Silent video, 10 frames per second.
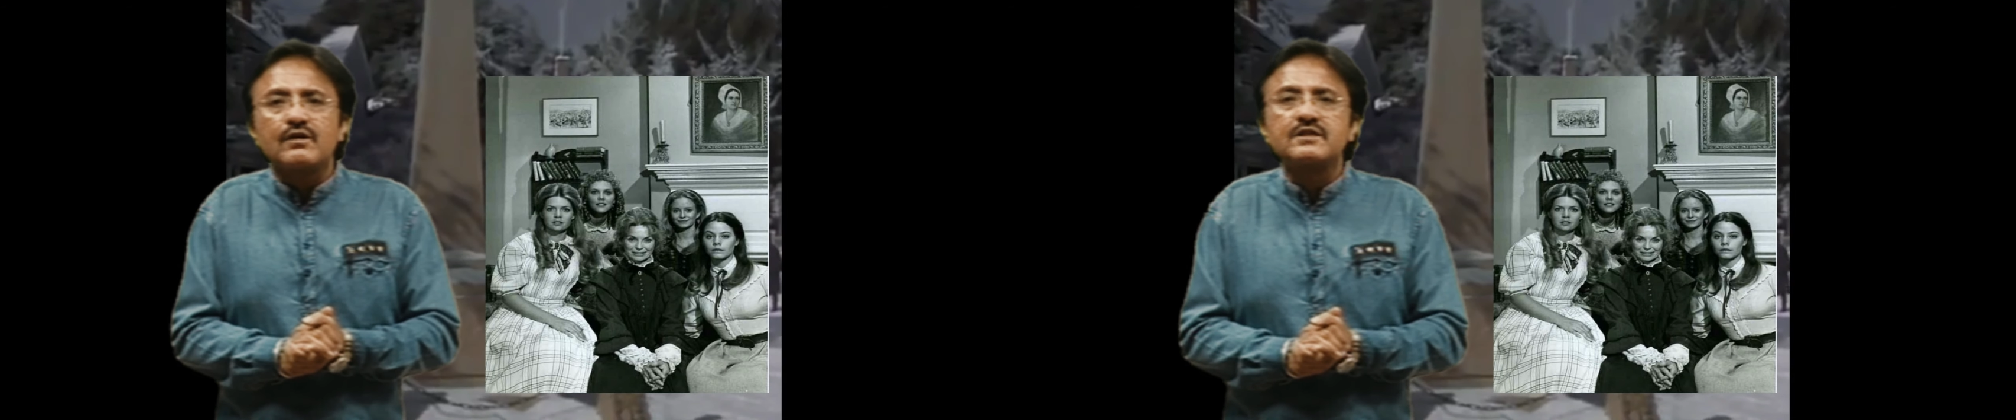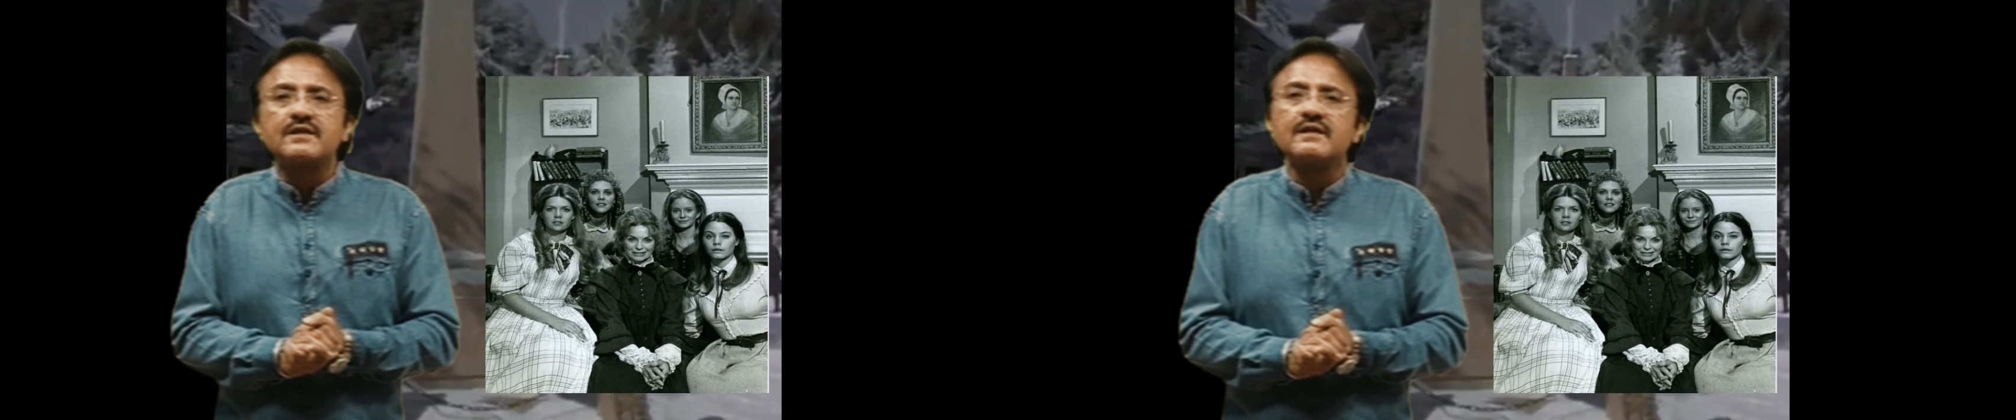
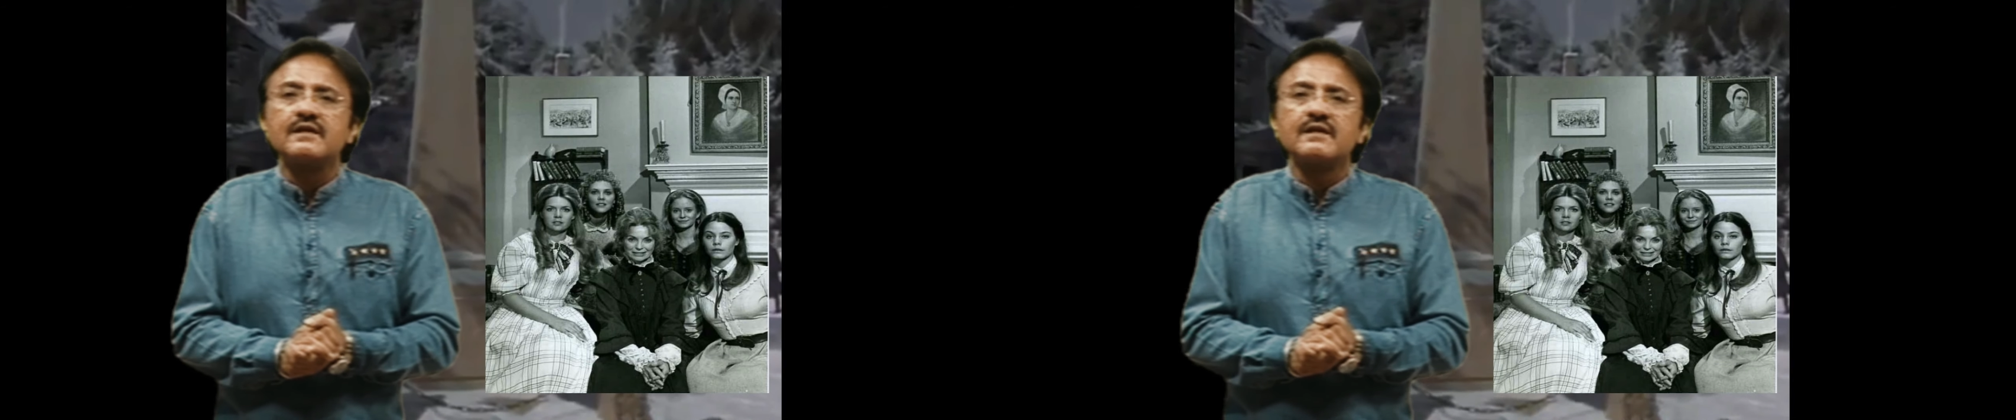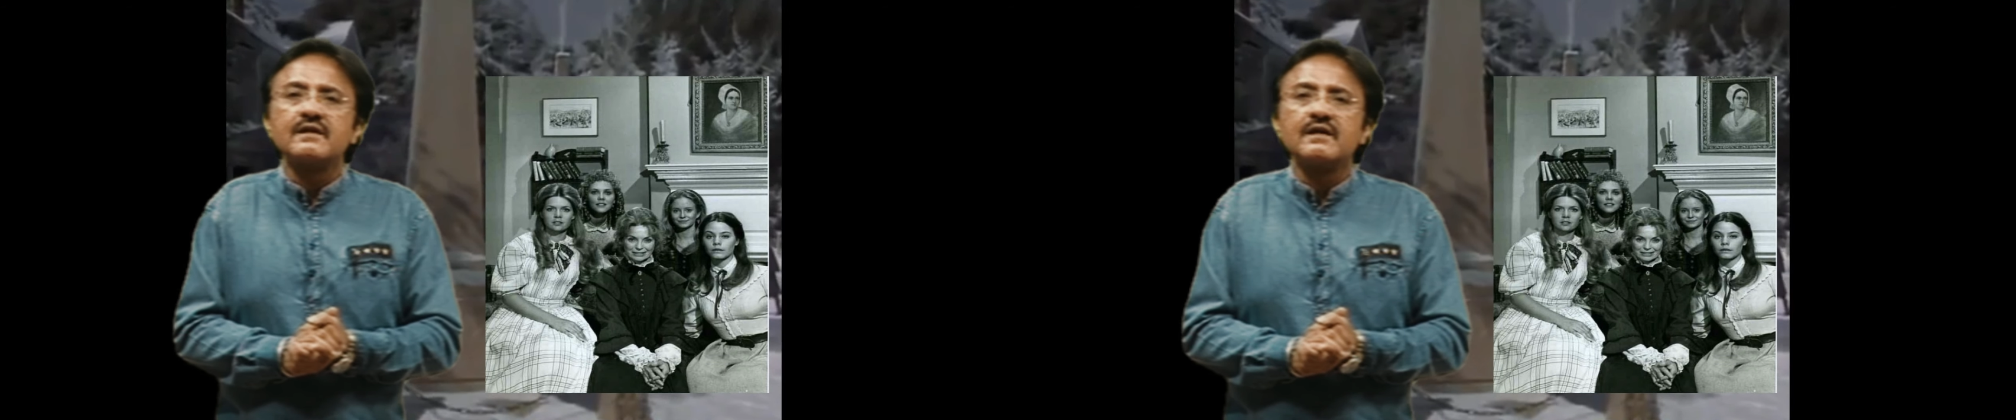They were
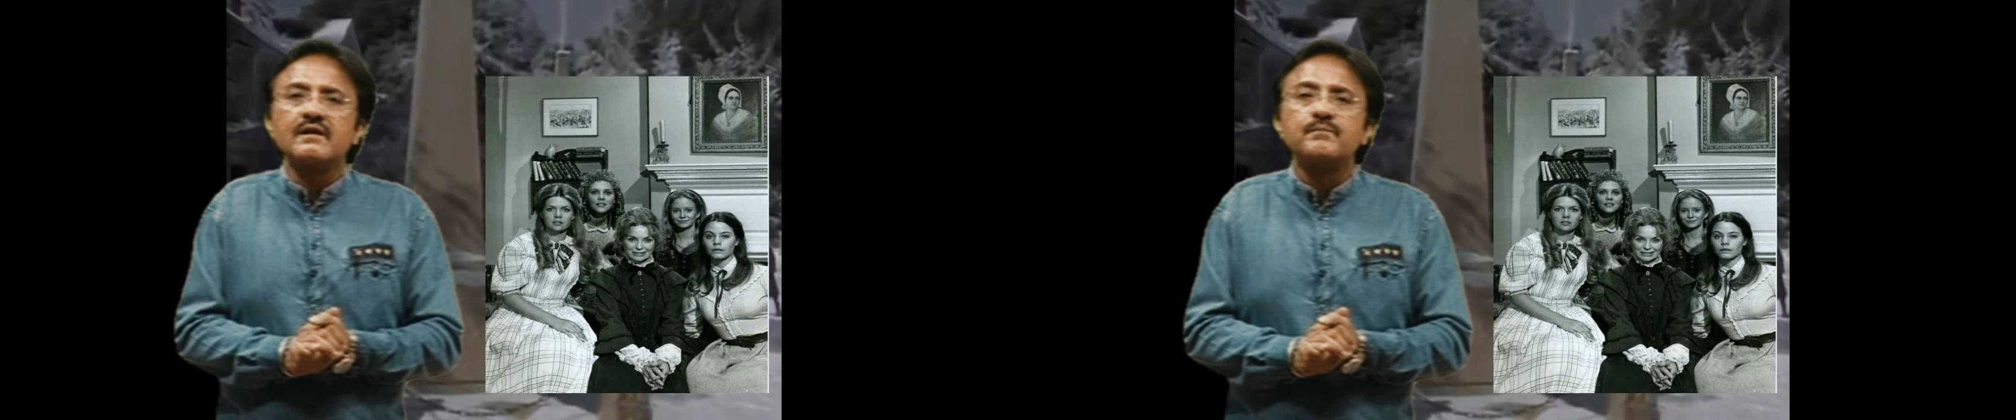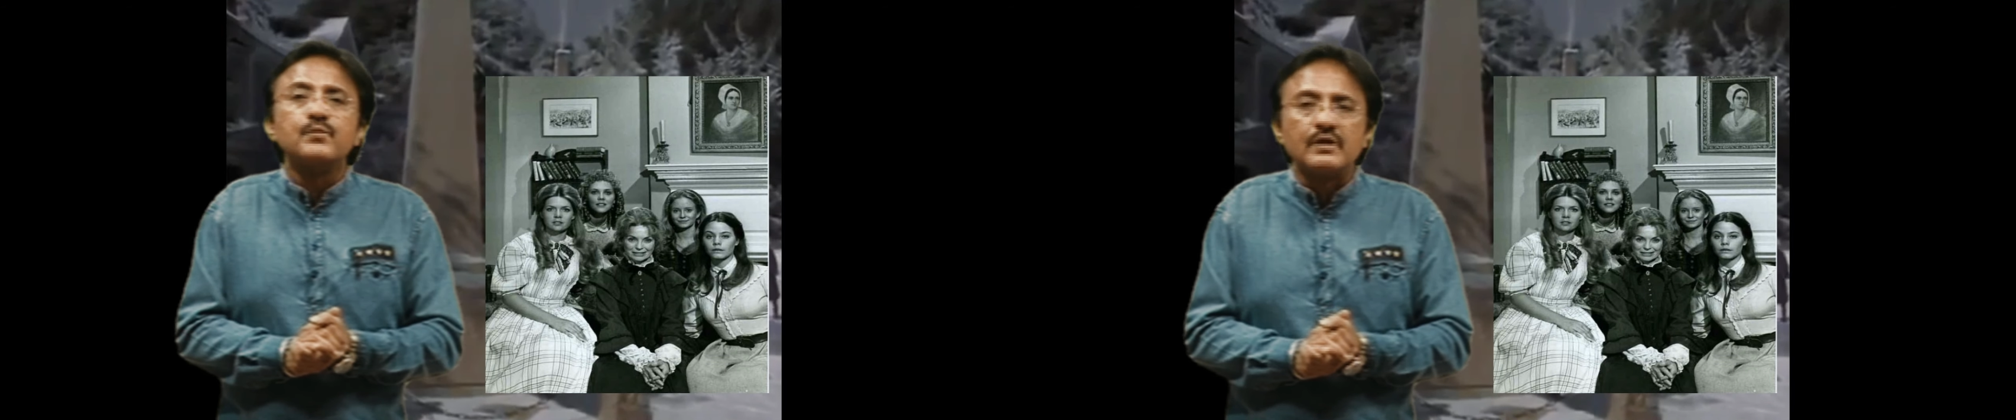not
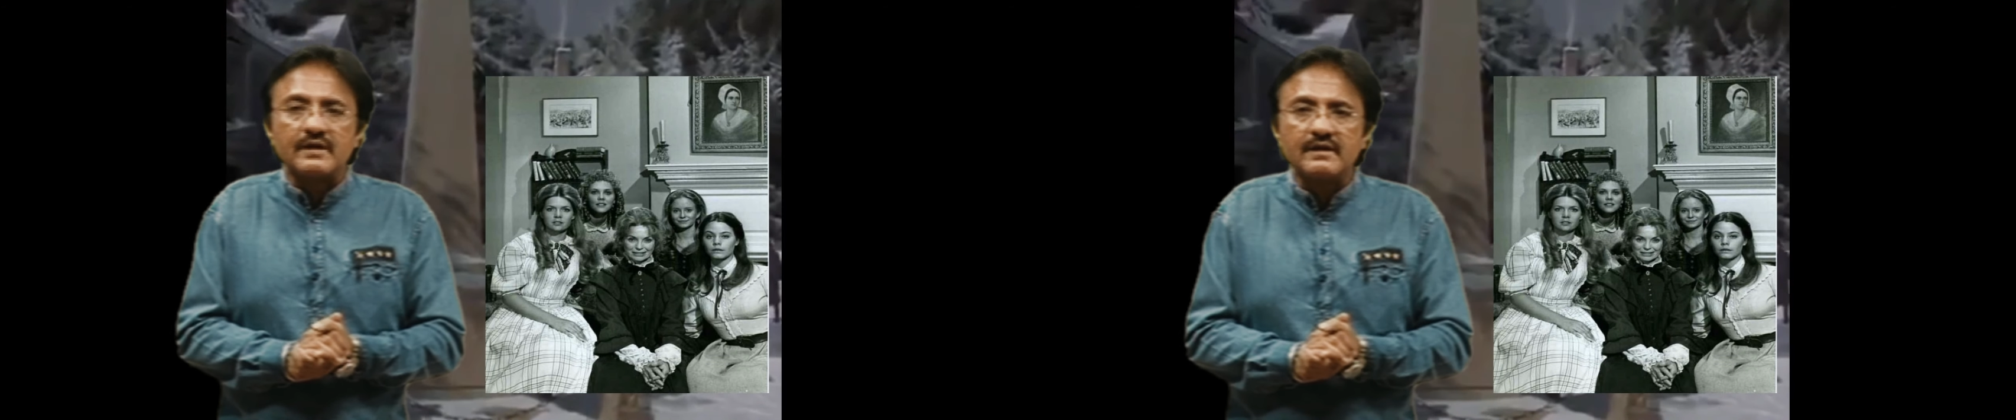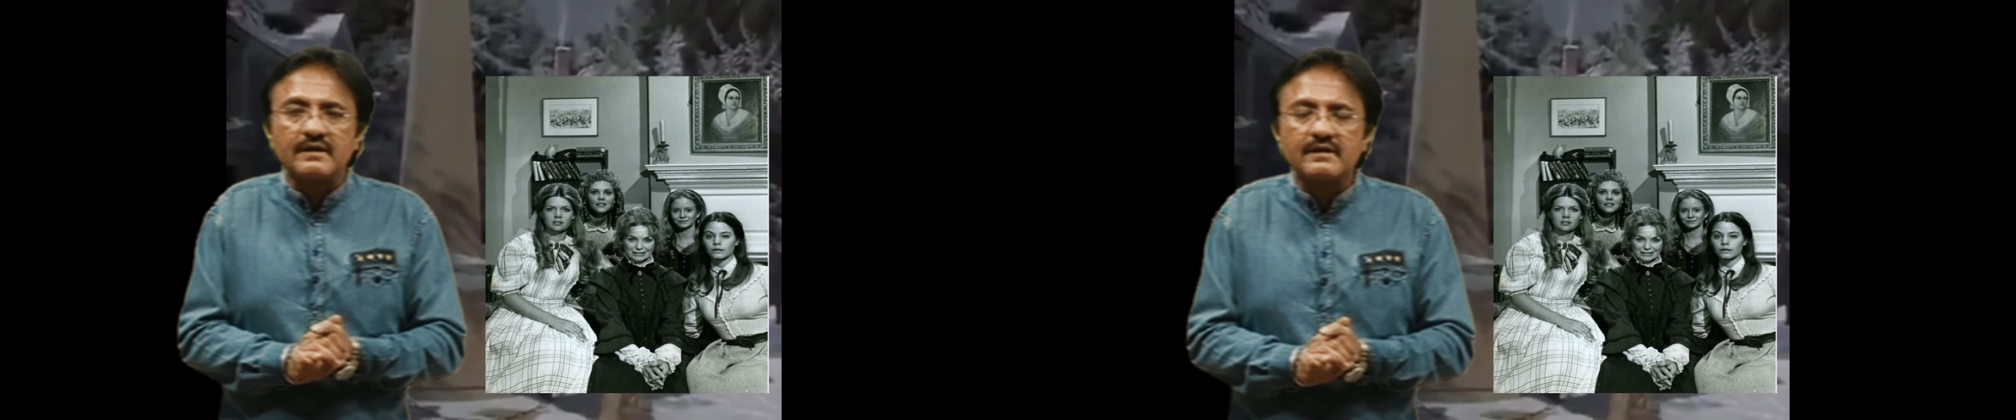
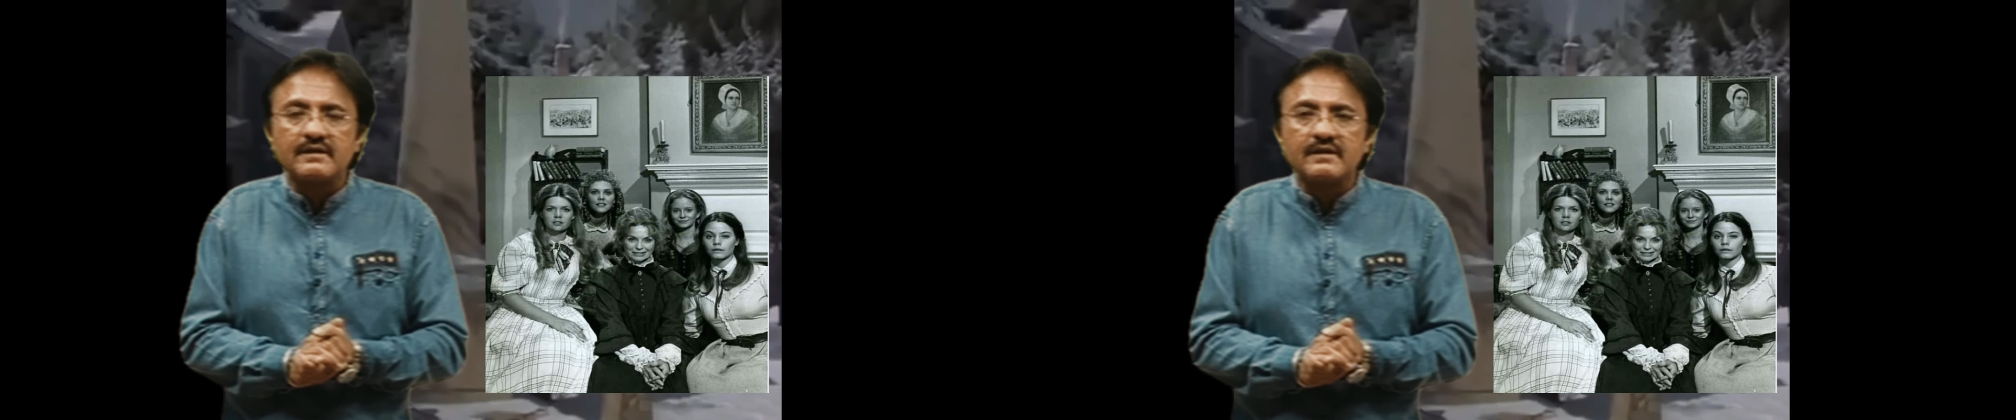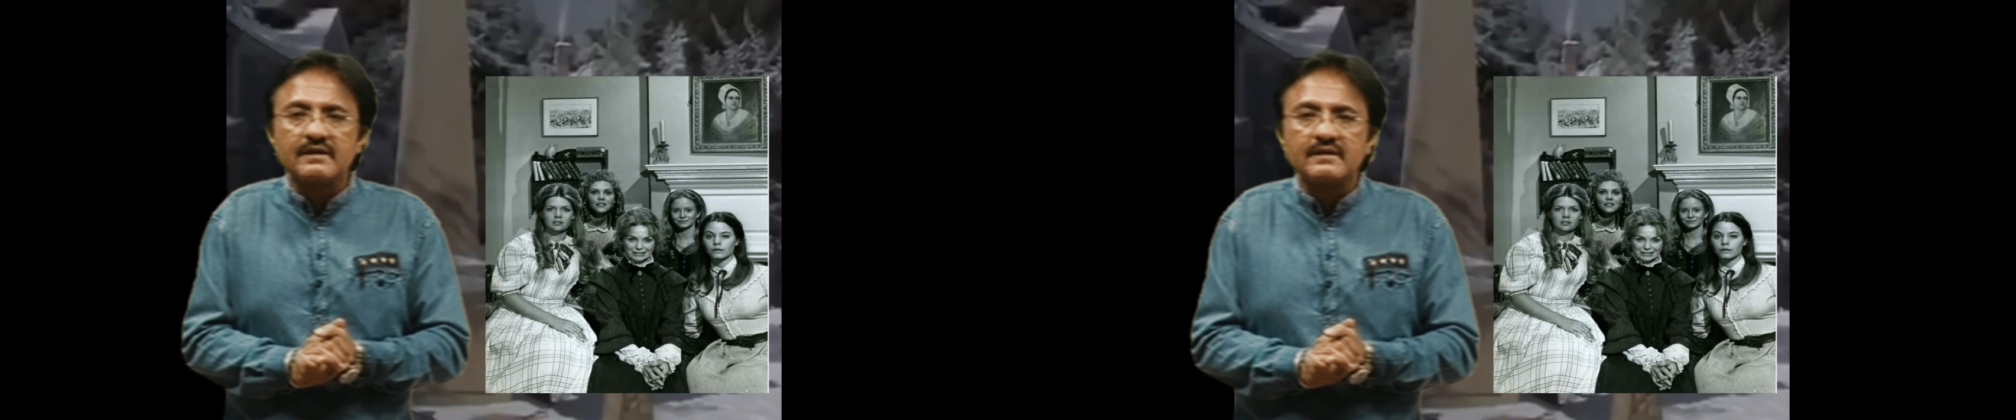poor